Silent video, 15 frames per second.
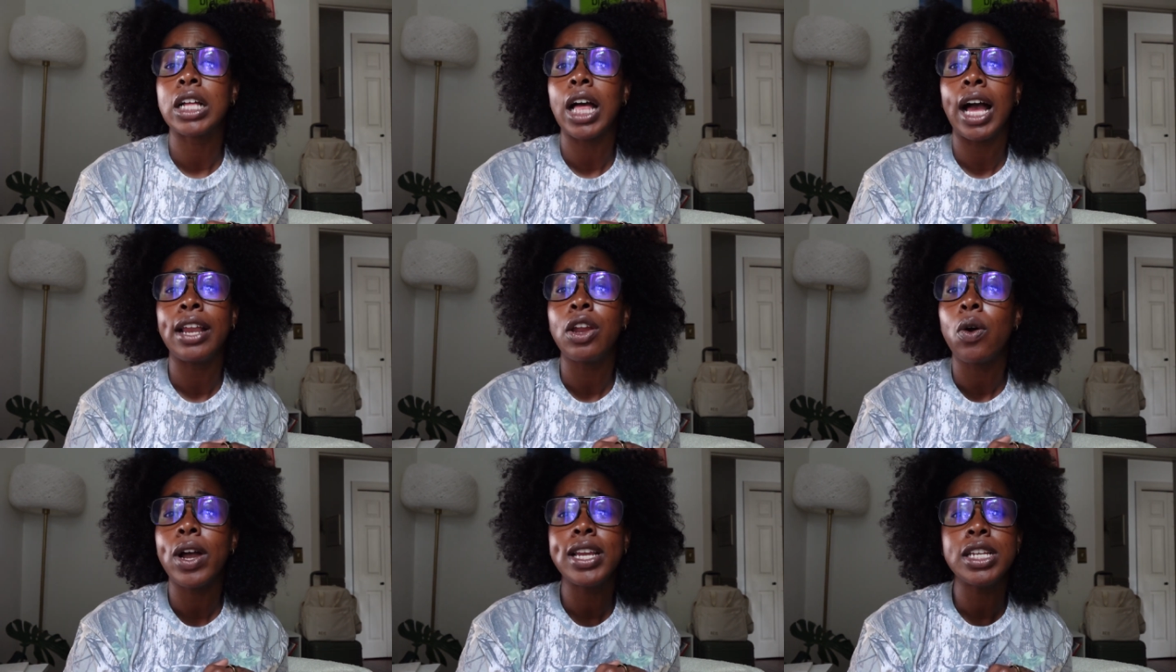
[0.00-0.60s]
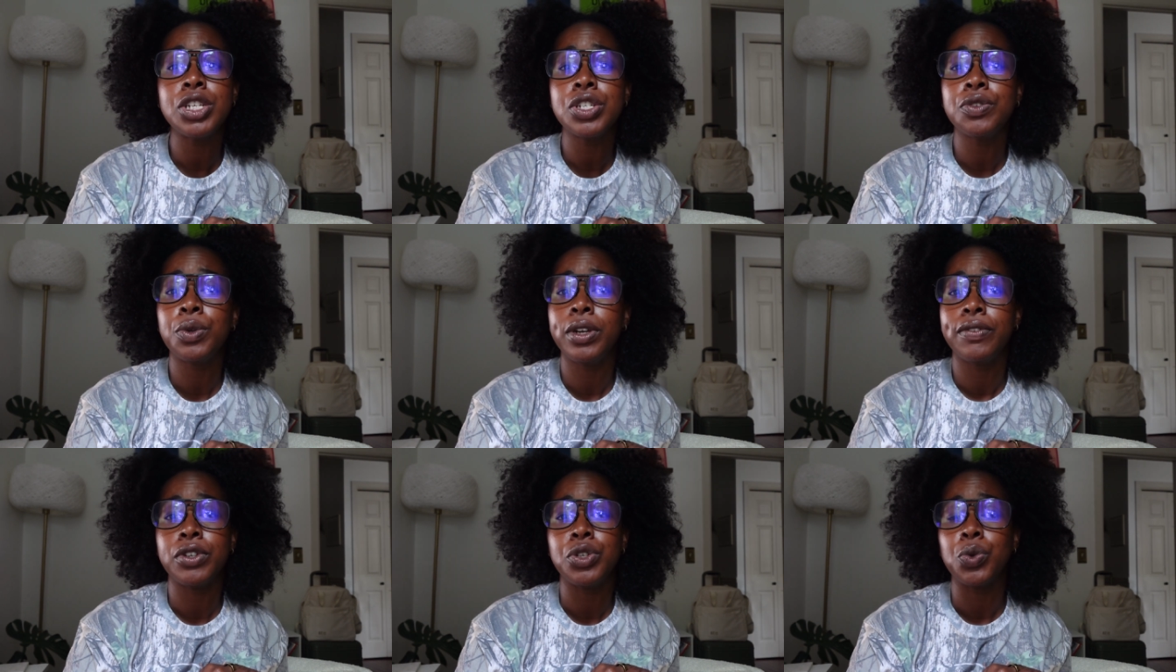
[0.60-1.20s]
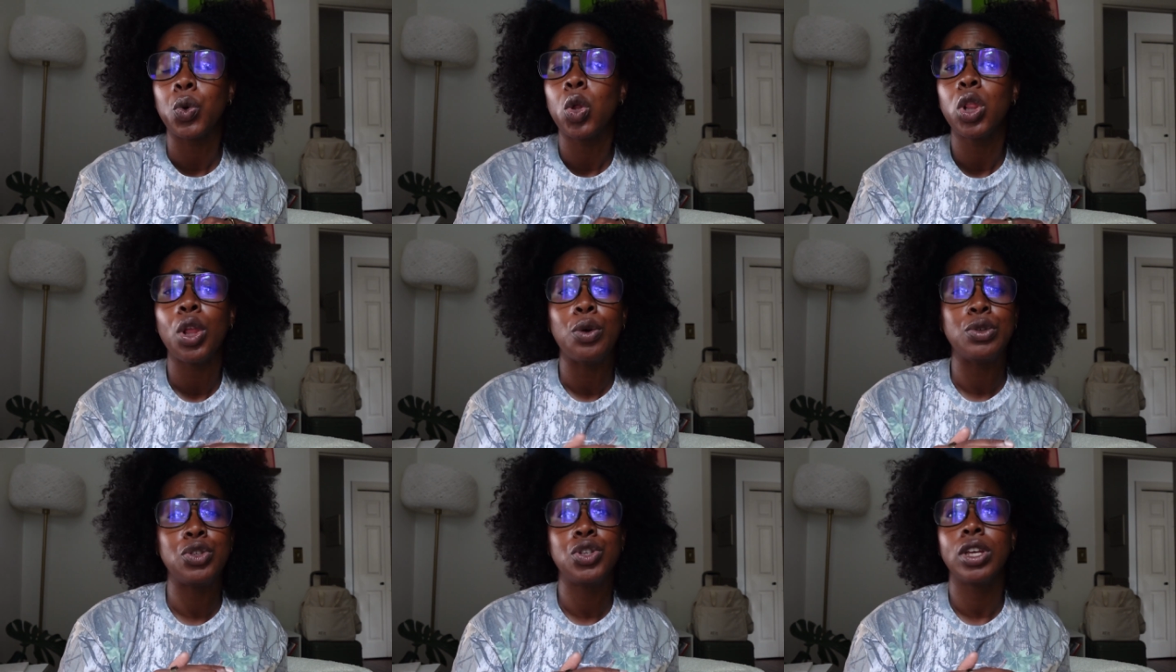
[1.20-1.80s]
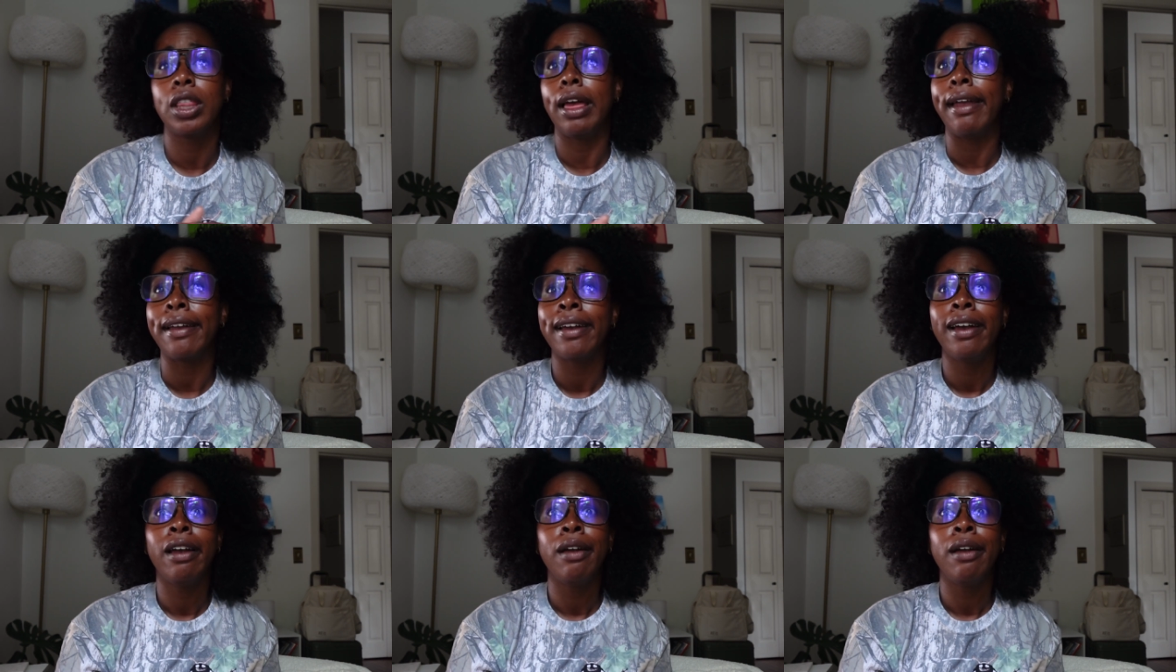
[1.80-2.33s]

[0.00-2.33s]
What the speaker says: I know I didn't even do close to like